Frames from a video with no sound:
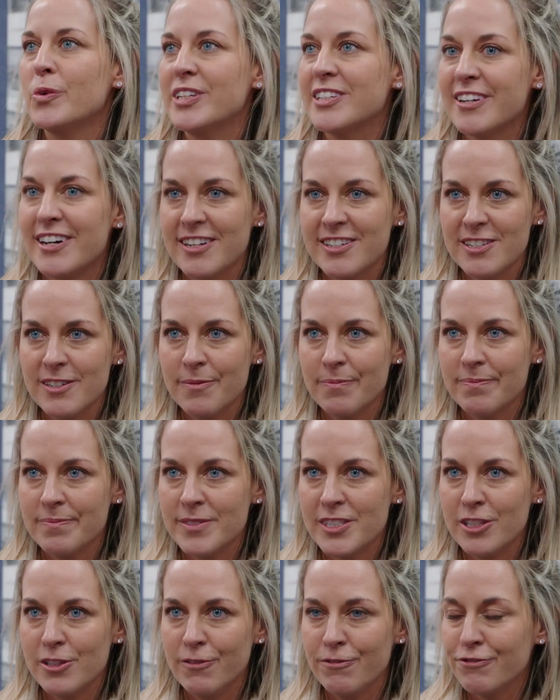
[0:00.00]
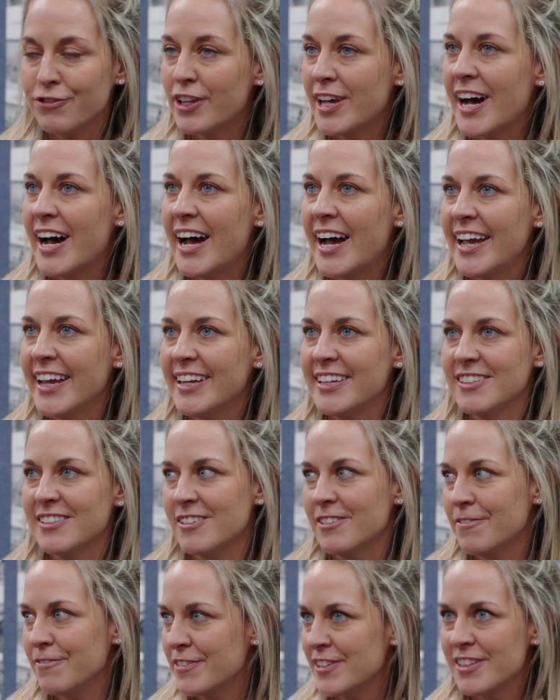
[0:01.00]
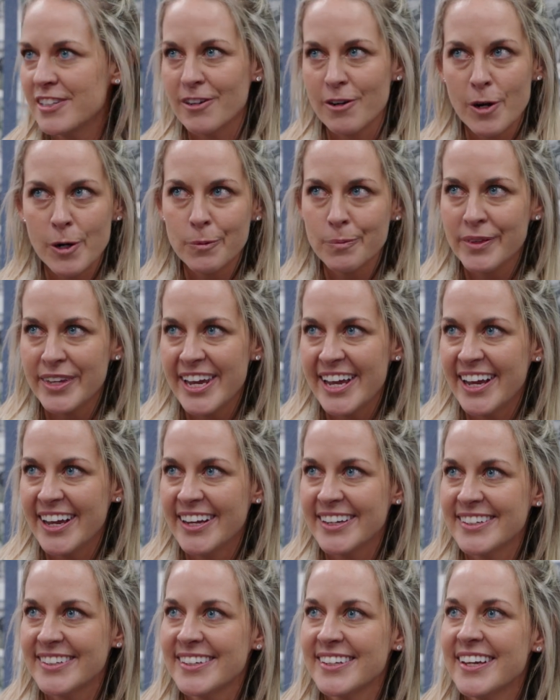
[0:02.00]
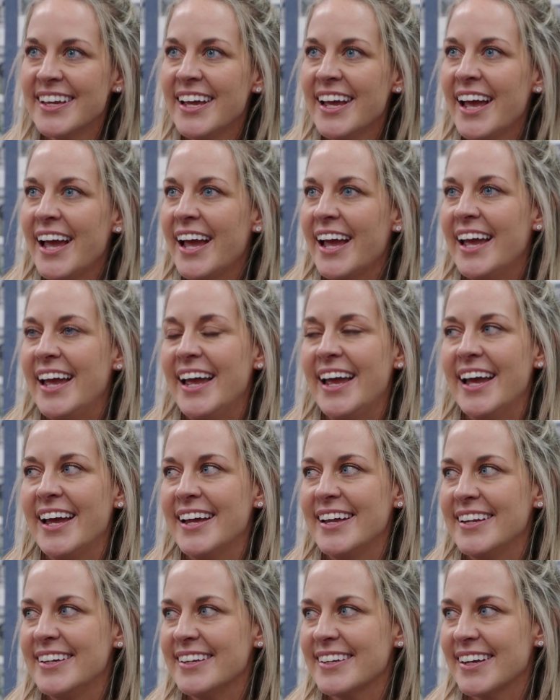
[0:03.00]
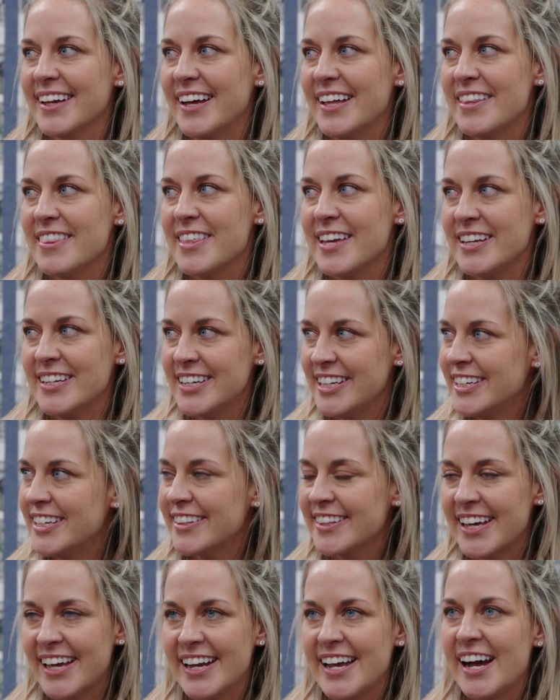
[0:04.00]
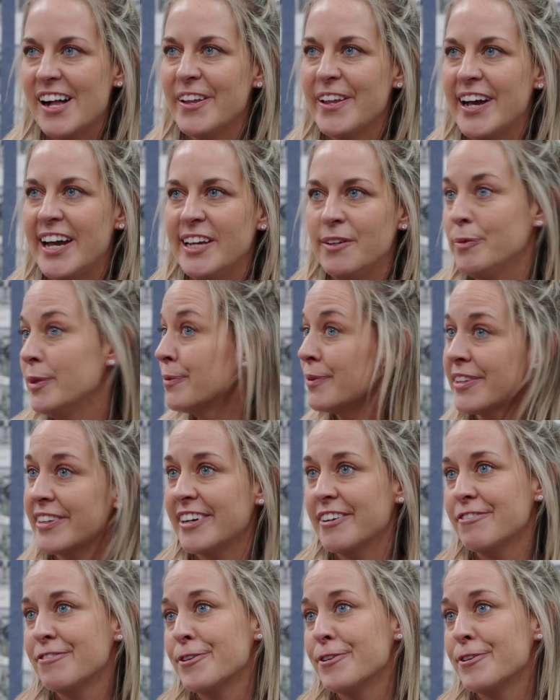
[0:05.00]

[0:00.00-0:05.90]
We taught them to fly and to defend their homeland, and they needed that ally, and we were there